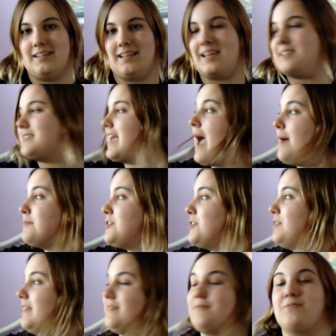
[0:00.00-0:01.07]
He gets
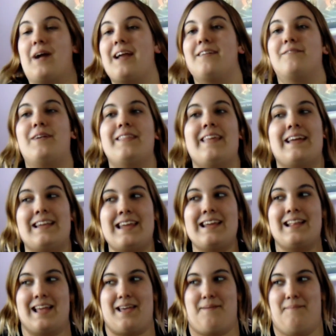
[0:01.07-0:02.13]
captured right when
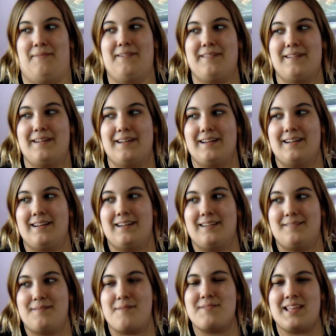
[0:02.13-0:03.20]
they need him.
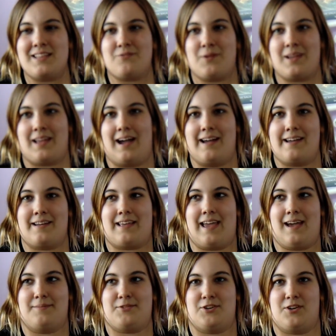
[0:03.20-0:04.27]
Maybe that's why Gaia
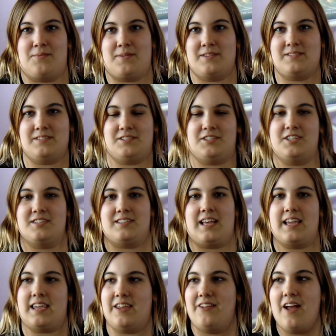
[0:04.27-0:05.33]
captured him, because she's
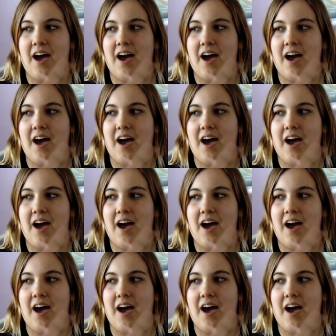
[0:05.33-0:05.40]
like, you